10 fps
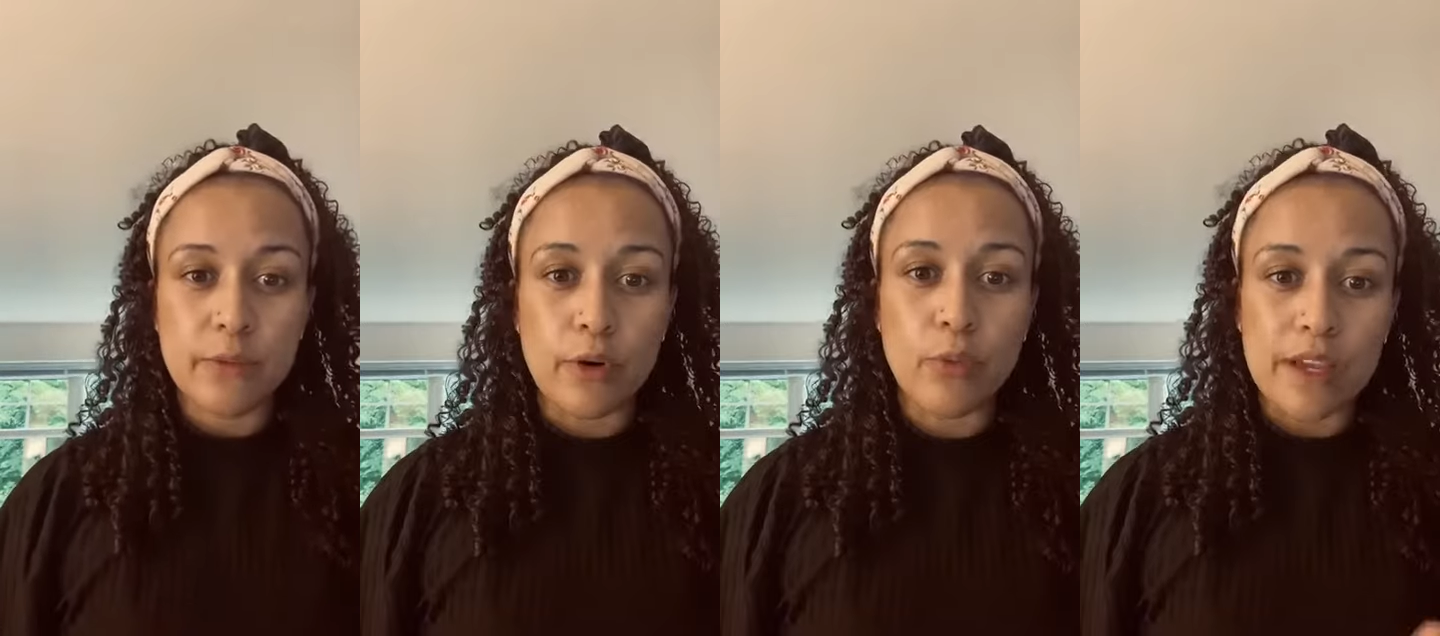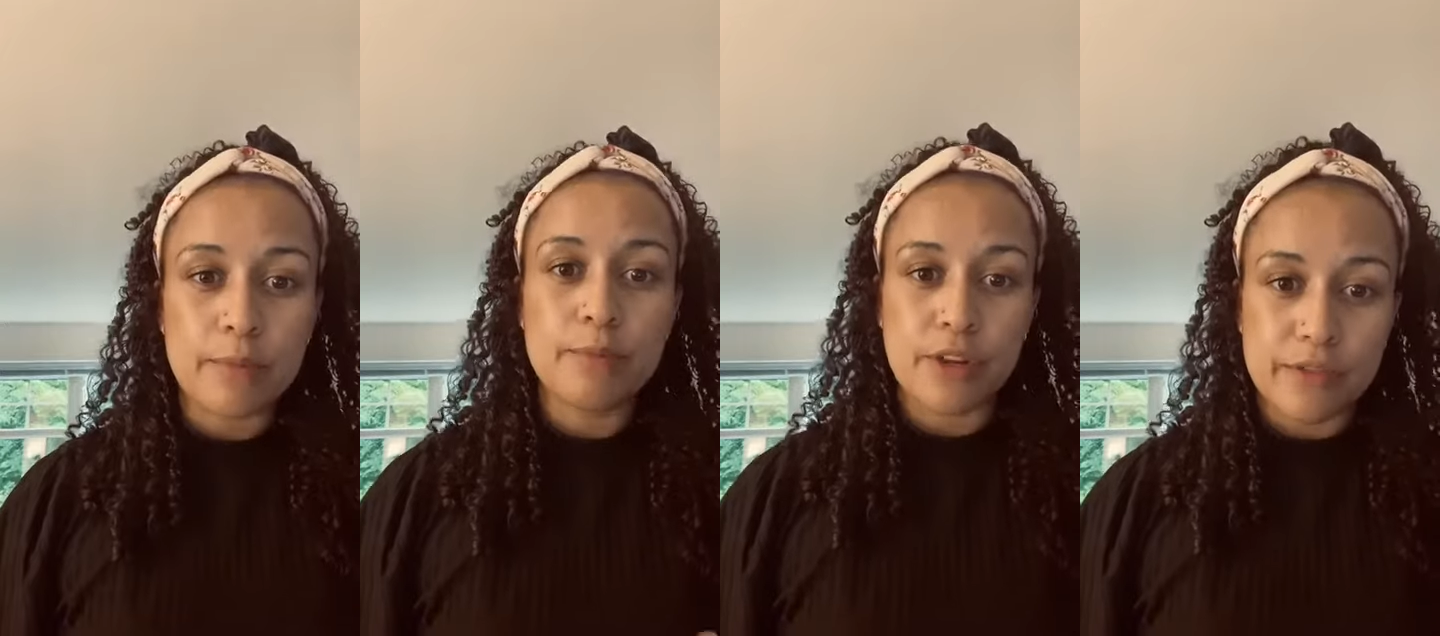what
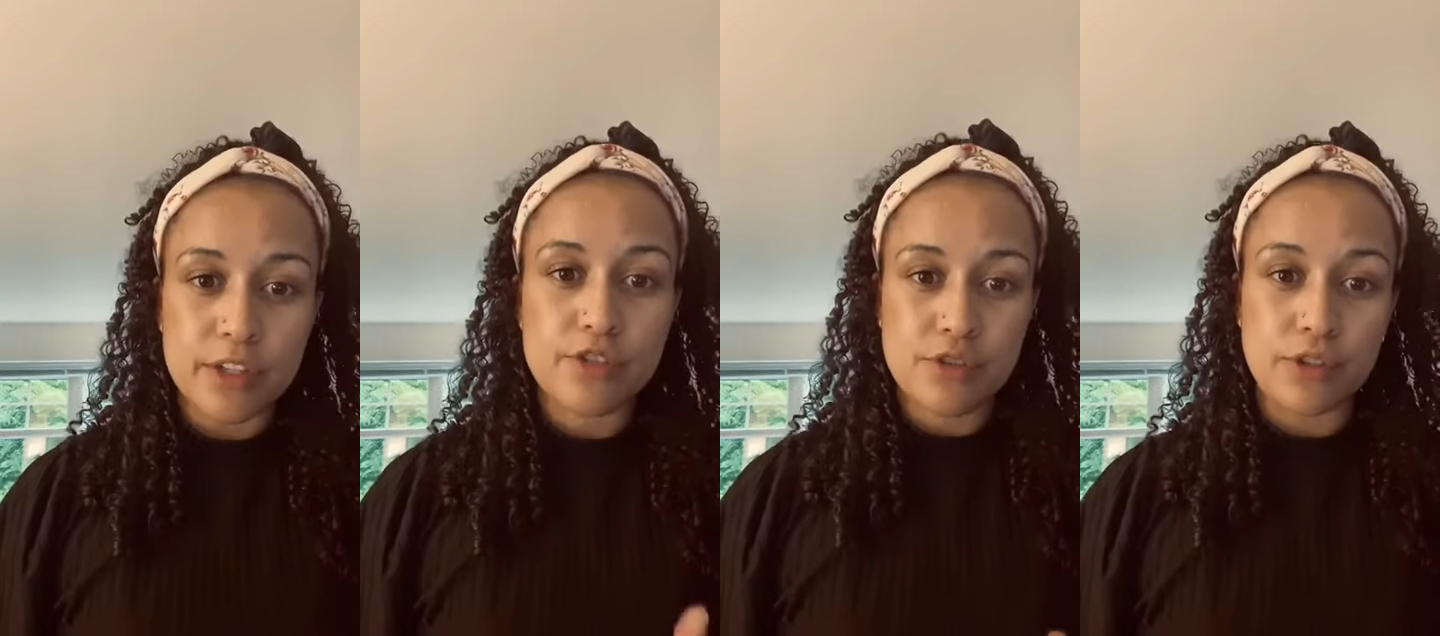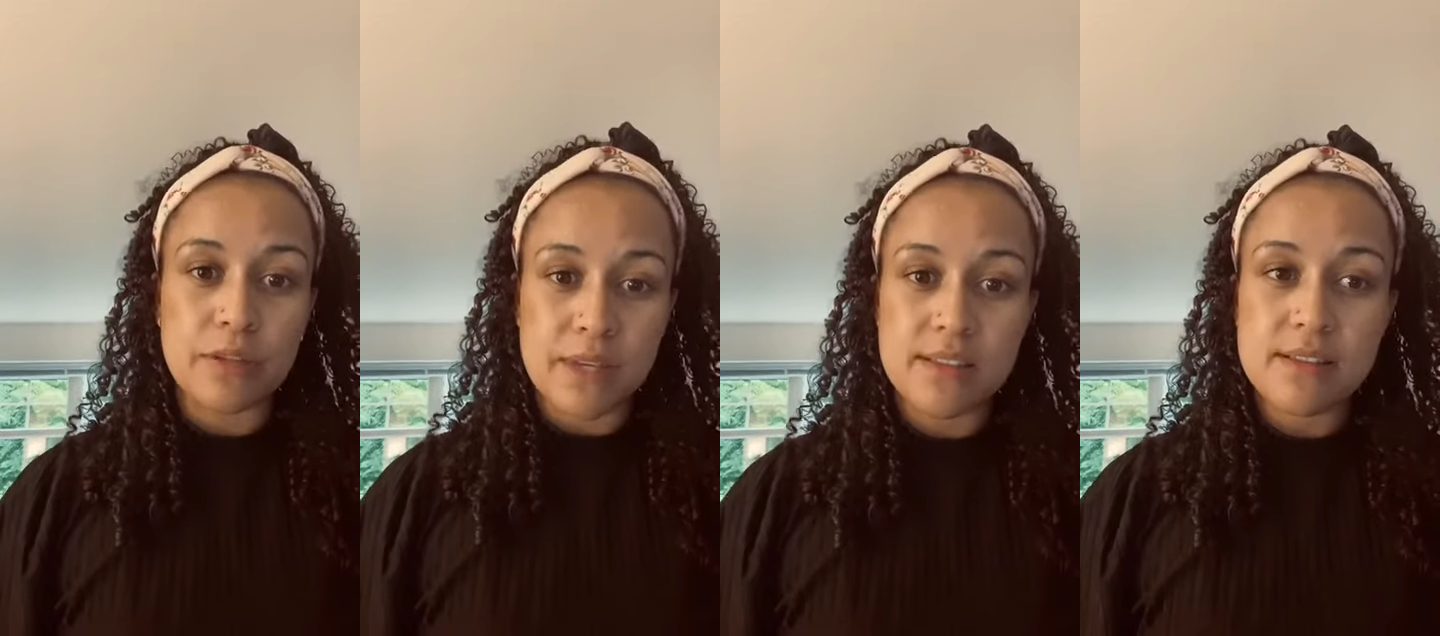white privilege
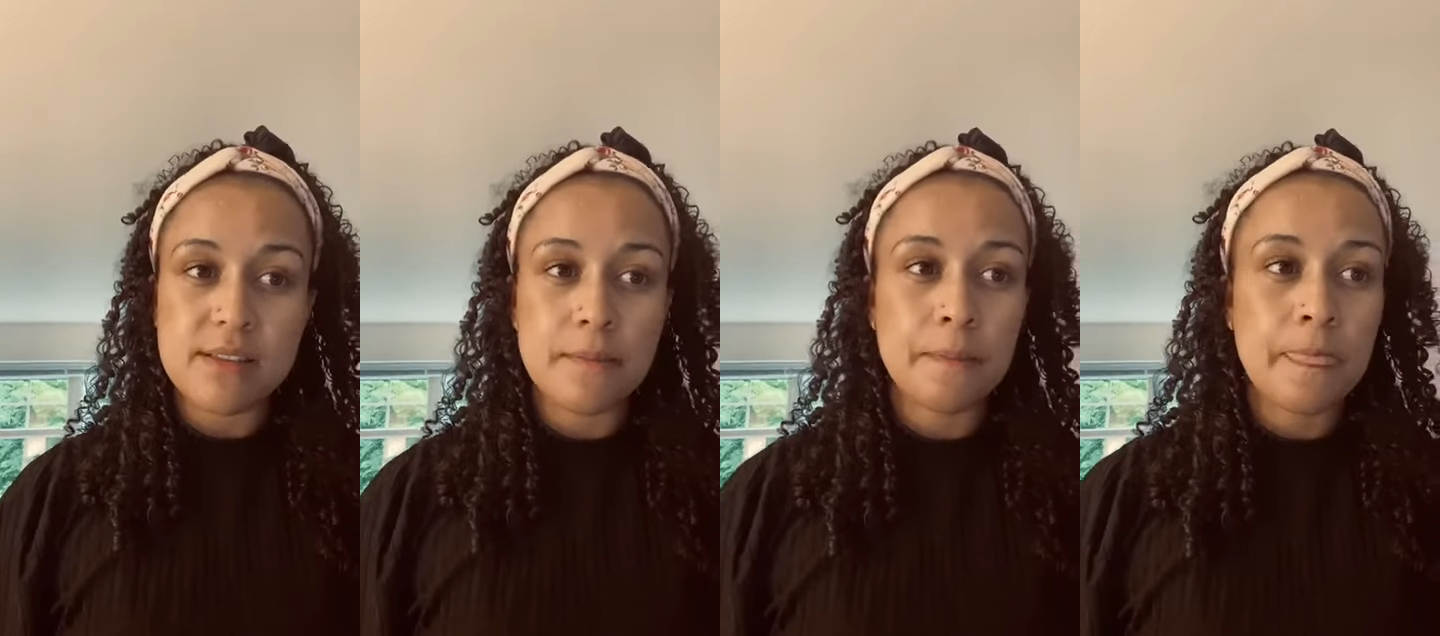truly means.